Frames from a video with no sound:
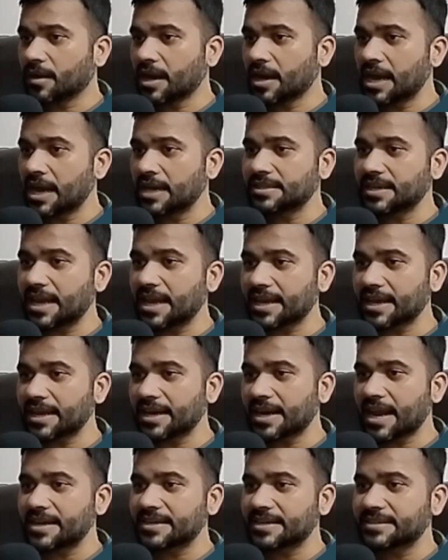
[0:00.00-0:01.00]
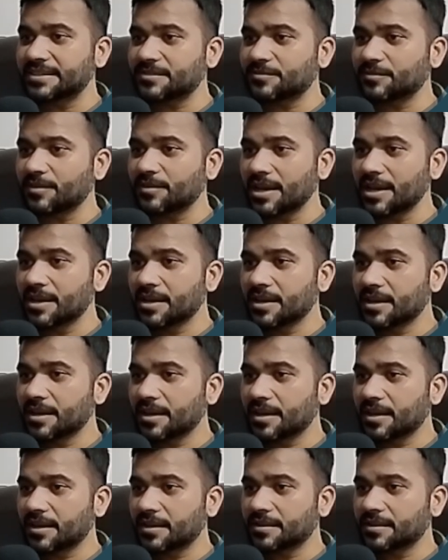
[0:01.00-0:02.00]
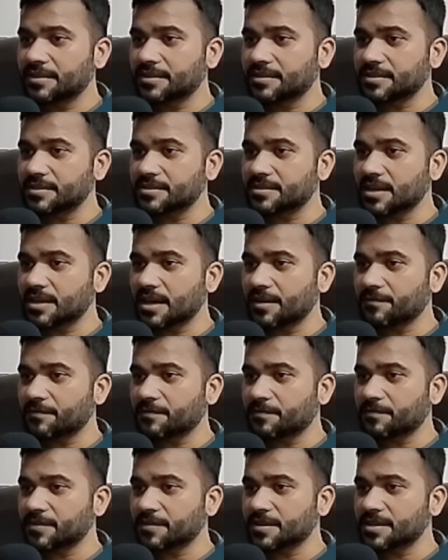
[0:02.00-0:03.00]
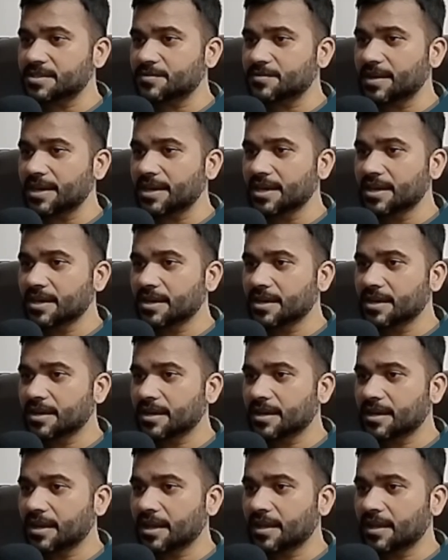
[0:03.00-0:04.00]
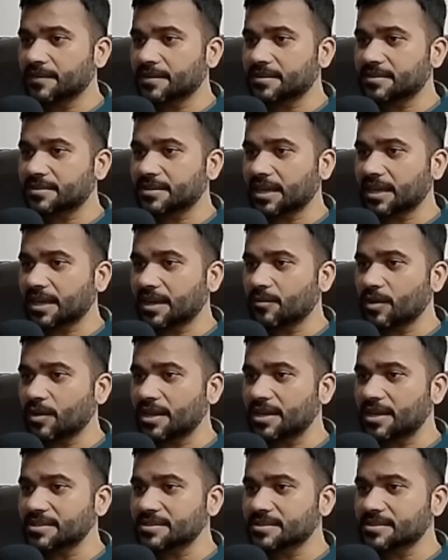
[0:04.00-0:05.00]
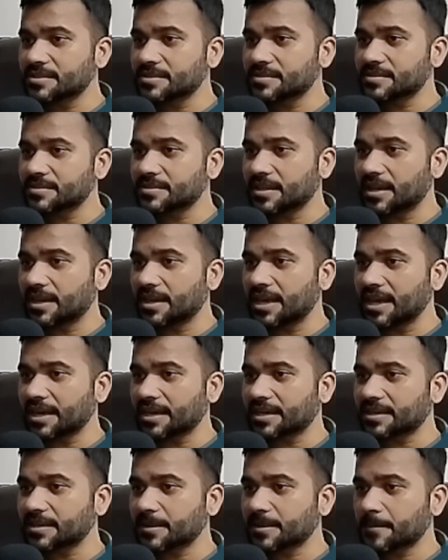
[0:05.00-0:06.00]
Either I can write this way, this is our first way, and the second way is select